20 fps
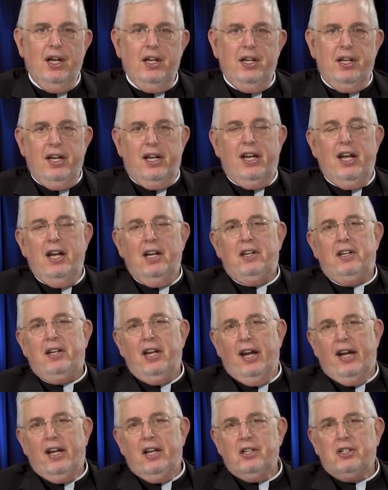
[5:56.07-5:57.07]
to get
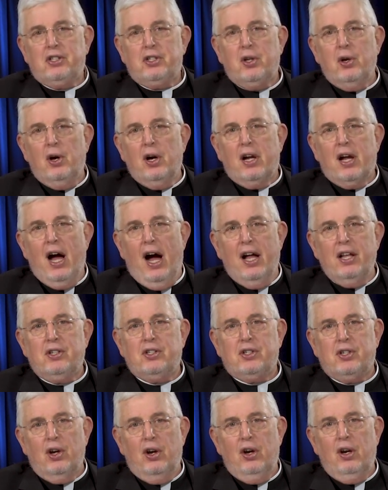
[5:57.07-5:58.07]
tickets to a
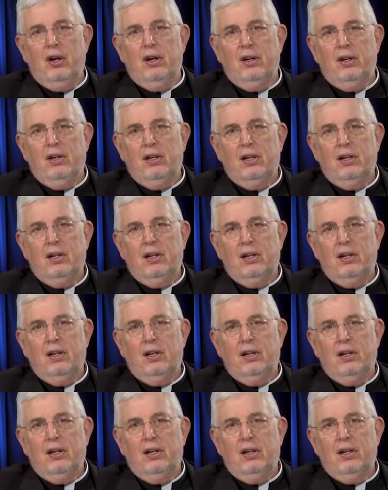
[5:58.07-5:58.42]
concert